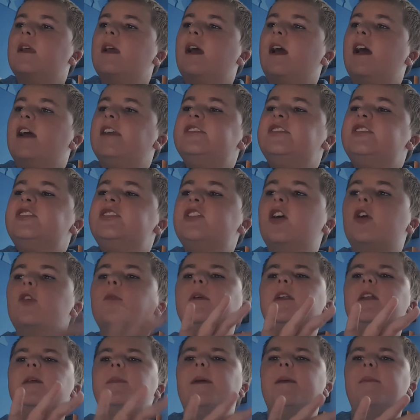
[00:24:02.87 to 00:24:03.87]
And so
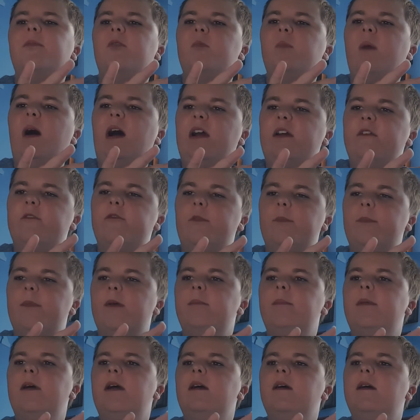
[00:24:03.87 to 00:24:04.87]
many people buy from
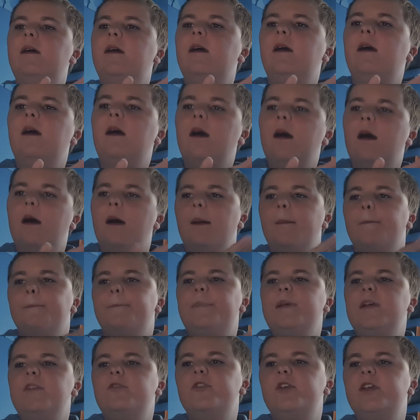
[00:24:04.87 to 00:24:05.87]
them.
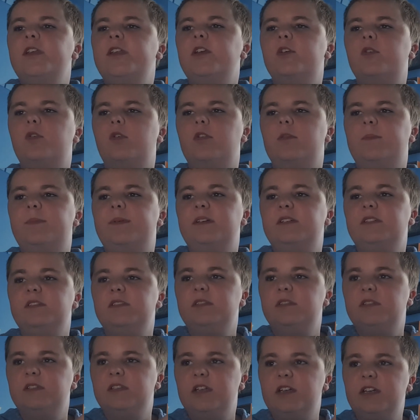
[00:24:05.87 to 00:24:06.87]
Beaverini Corp
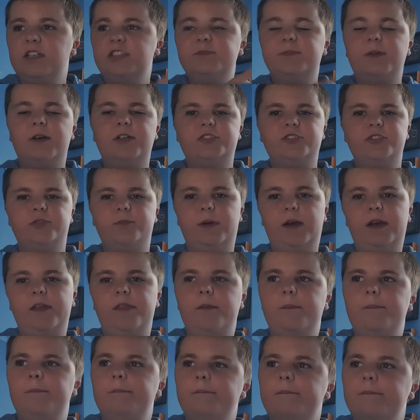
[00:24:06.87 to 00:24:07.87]
is sponsored by
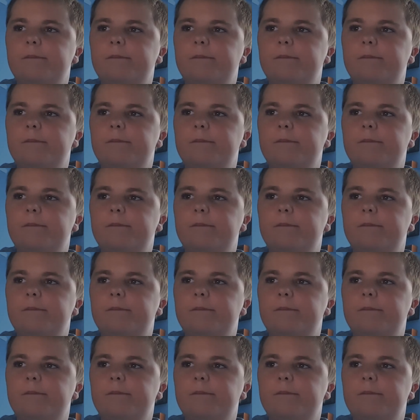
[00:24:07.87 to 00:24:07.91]
them.